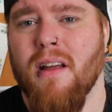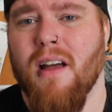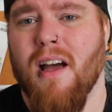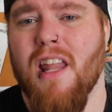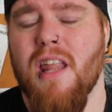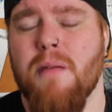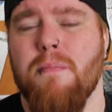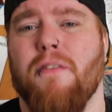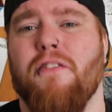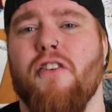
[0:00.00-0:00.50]

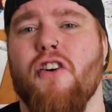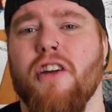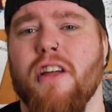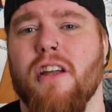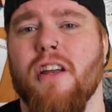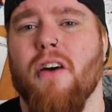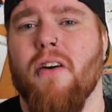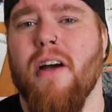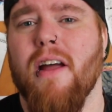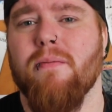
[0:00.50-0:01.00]
And then before you
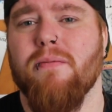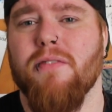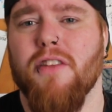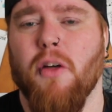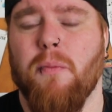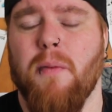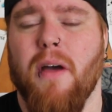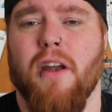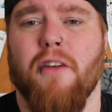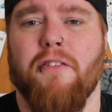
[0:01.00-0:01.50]
know it,
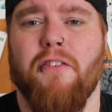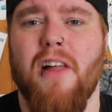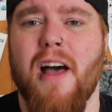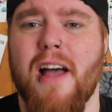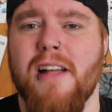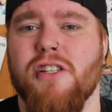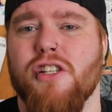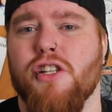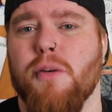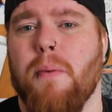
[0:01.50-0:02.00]
you'll be on a
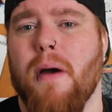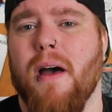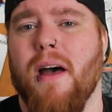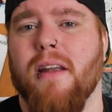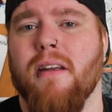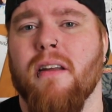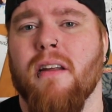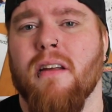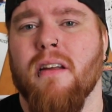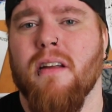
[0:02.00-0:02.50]
flight to
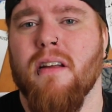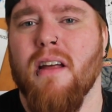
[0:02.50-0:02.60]
Japan,